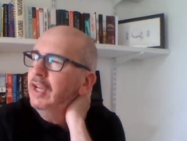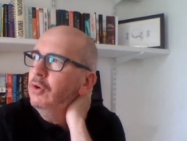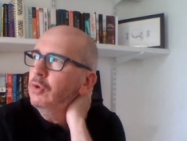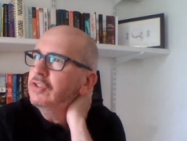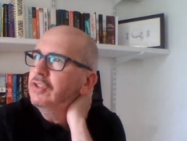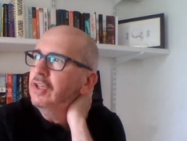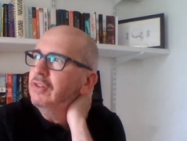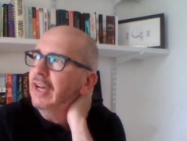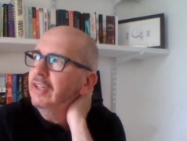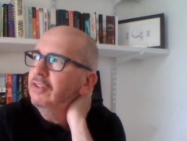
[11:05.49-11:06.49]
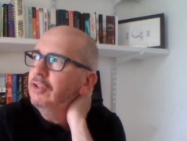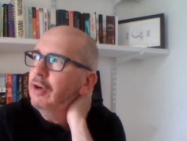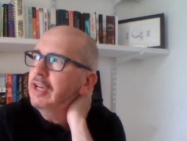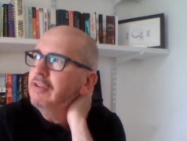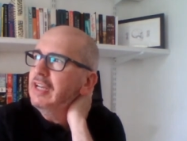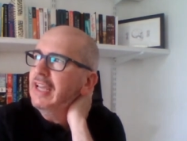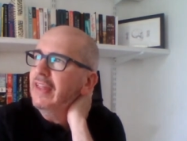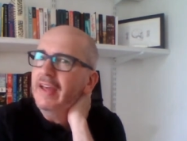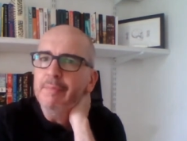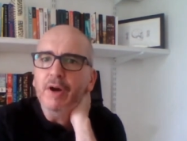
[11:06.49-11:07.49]
in order to do that you only really
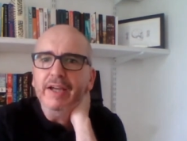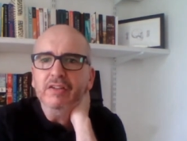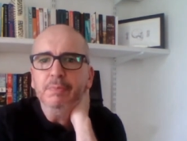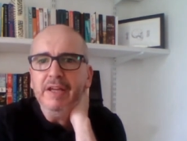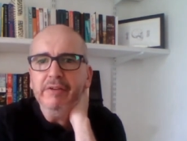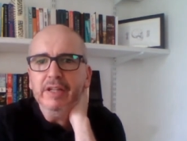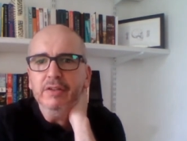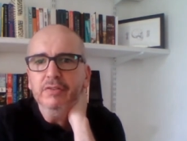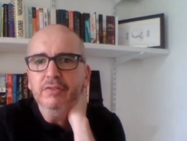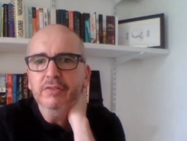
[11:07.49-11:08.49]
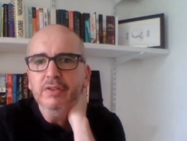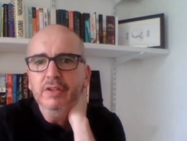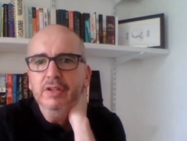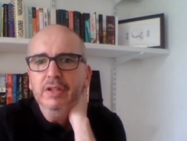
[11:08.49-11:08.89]
get there by experience